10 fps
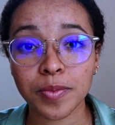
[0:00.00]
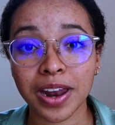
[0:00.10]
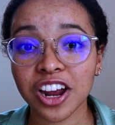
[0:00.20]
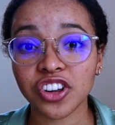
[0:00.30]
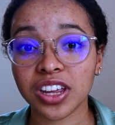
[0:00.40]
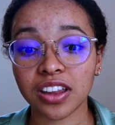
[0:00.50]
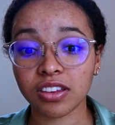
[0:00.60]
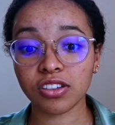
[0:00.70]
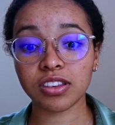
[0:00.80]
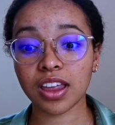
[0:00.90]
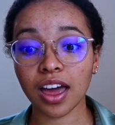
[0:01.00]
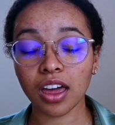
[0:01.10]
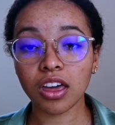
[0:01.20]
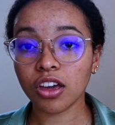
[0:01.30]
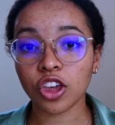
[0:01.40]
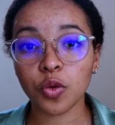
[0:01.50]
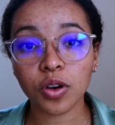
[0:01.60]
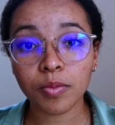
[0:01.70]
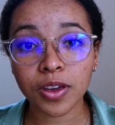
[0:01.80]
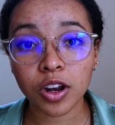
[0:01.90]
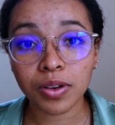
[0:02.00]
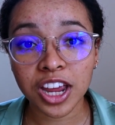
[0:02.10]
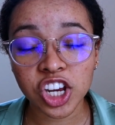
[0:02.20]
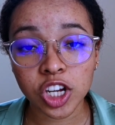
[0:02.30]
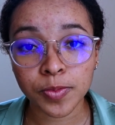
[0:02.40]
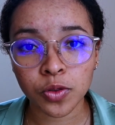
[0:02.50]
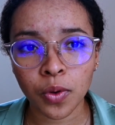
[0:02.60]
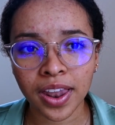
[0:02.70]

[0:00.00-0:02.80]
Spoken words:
but actually it's just that you want to be in a relationship as well.